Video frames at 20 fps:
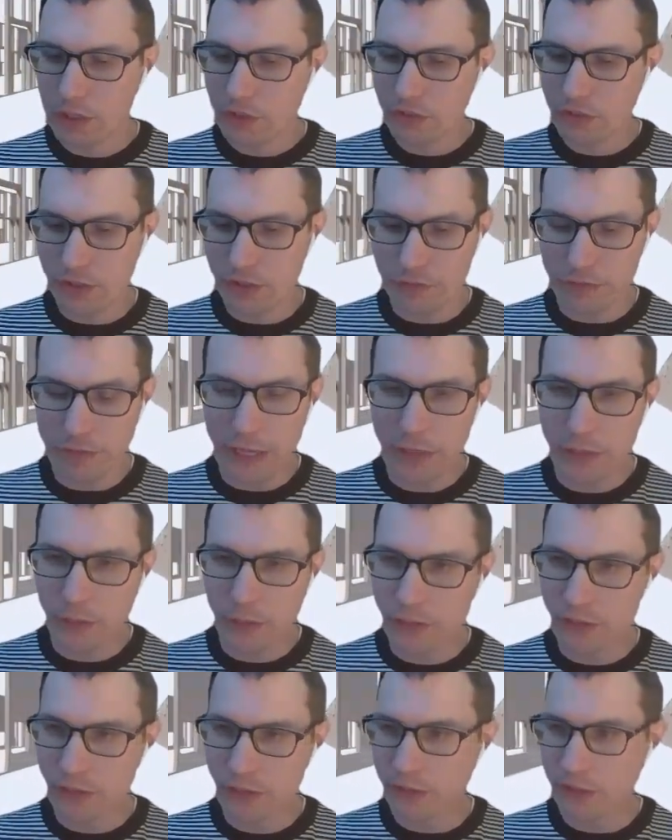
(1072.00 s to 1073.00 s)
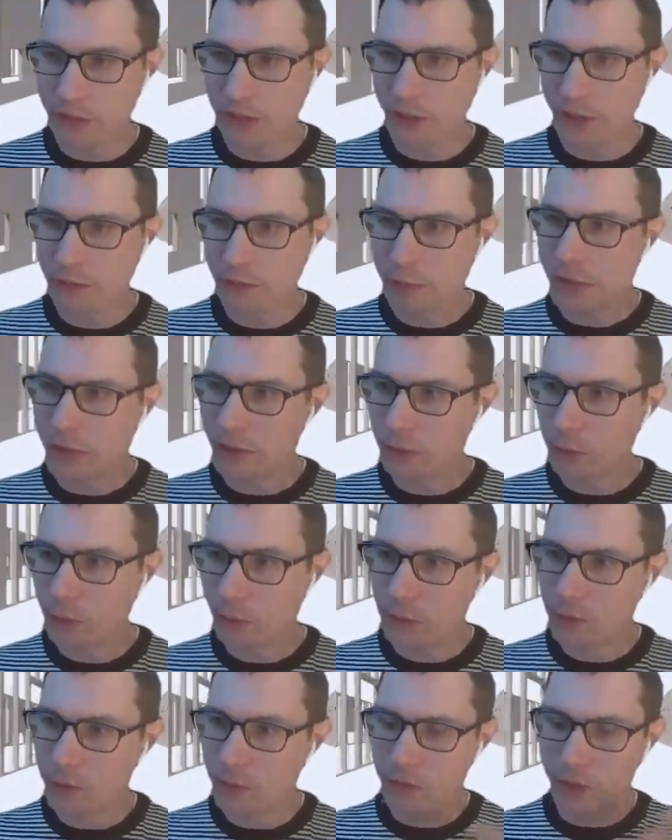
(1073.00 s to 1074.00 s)
to the faculty that have been,
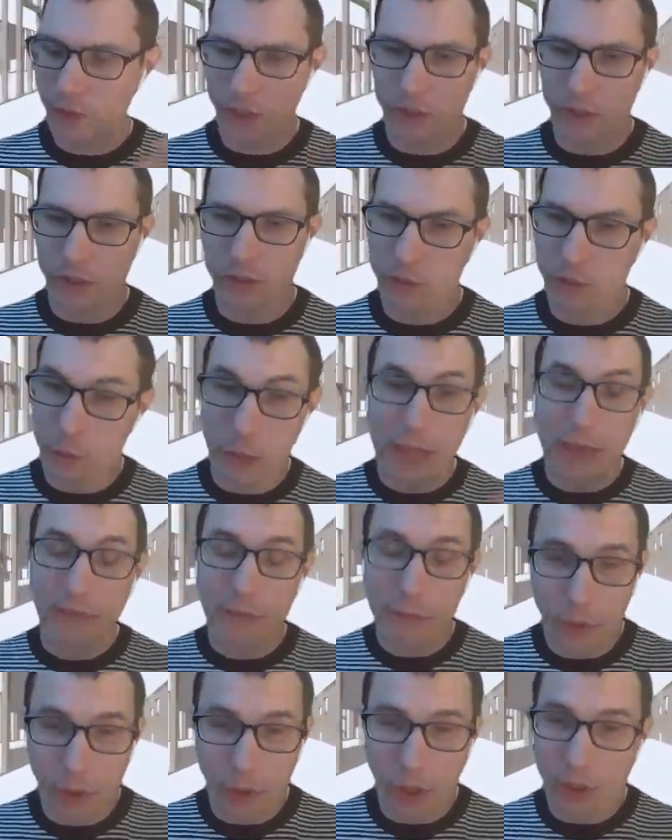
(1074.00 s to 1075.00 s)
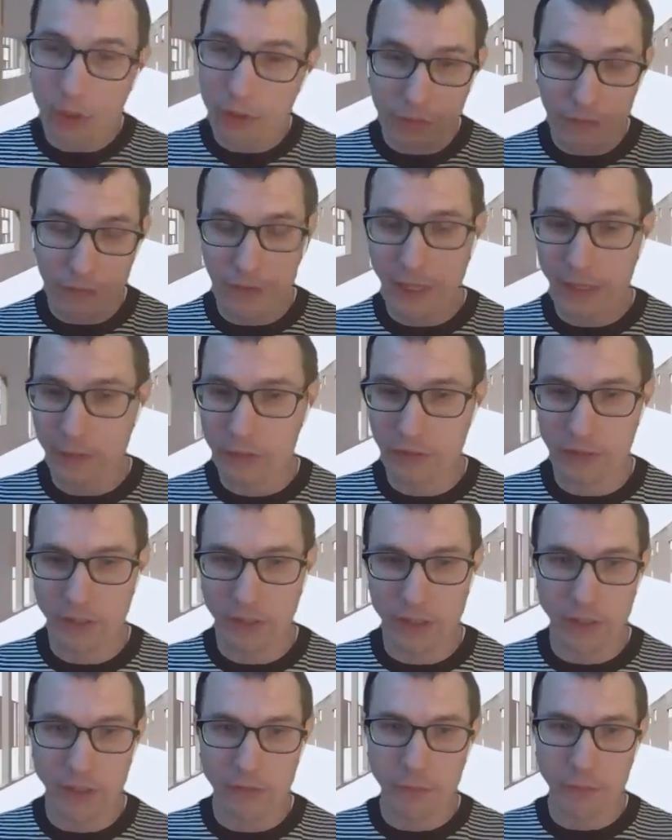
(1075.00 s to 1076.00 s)
all of the faculty
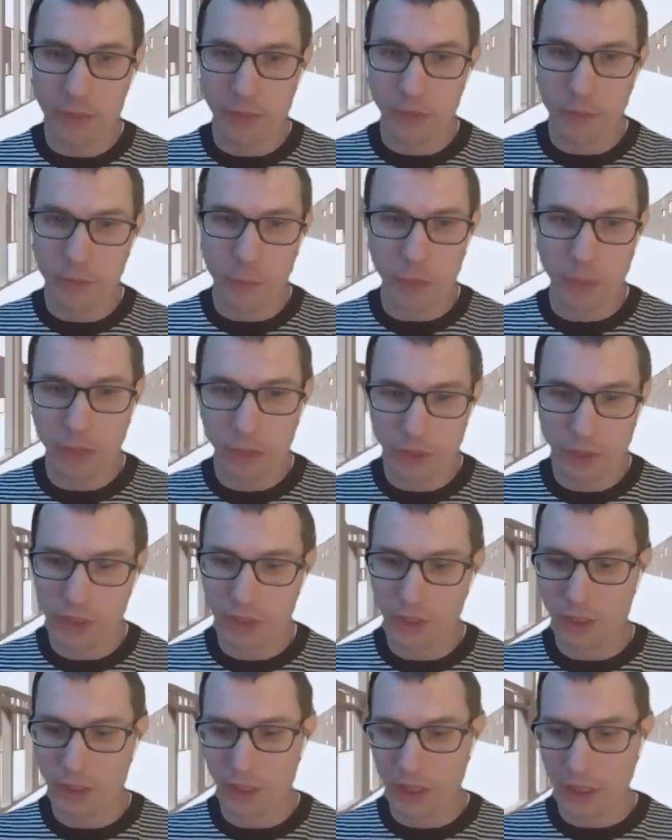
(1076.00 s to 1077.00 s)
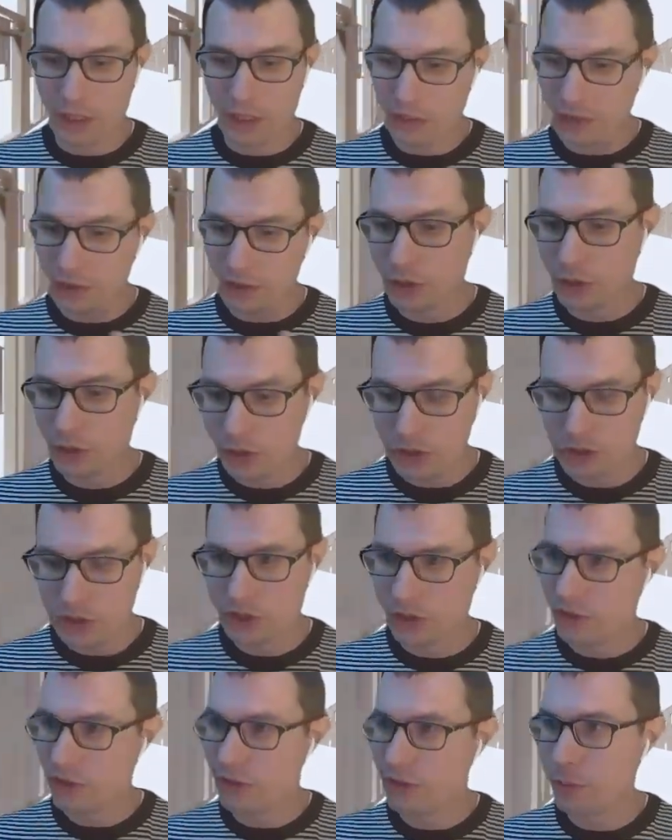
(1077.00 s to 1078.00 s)
have been willing and
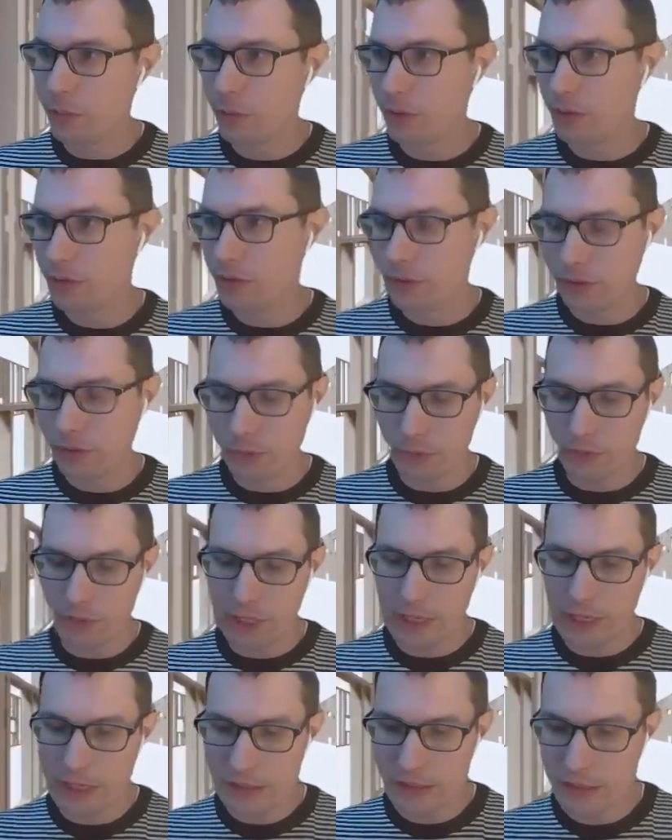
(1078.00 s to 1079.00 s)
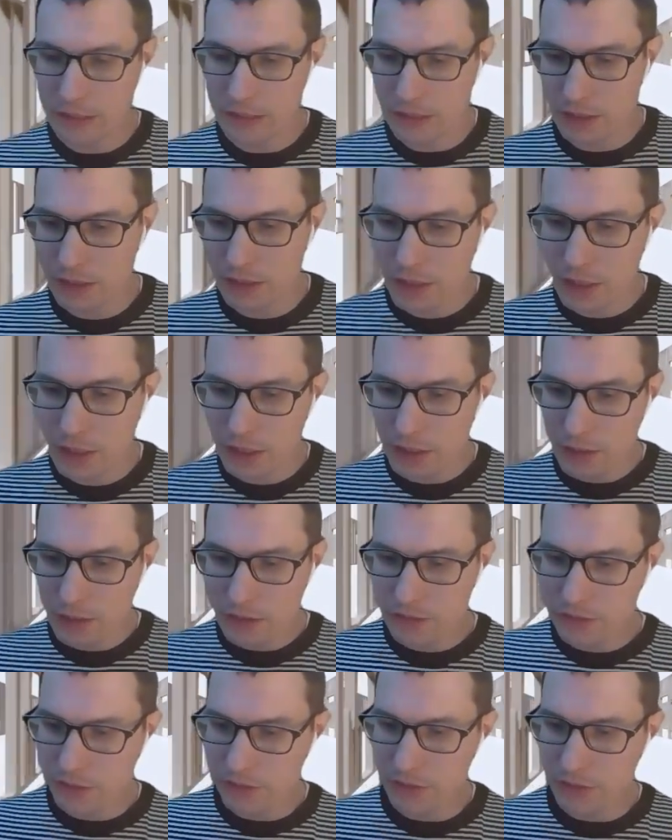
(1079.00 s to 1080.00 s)
encouraging and supportive, enthusiastic.
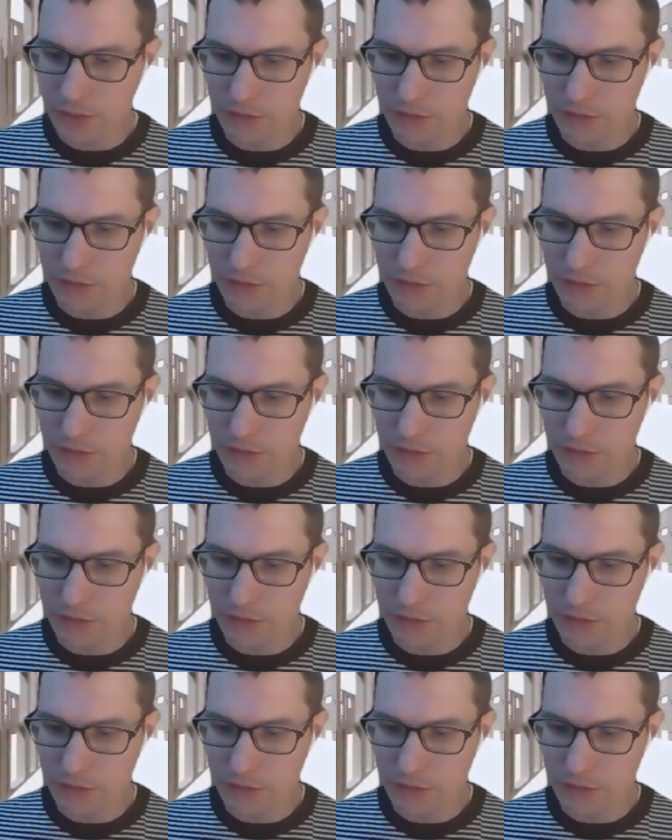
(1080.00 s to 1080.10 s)
To the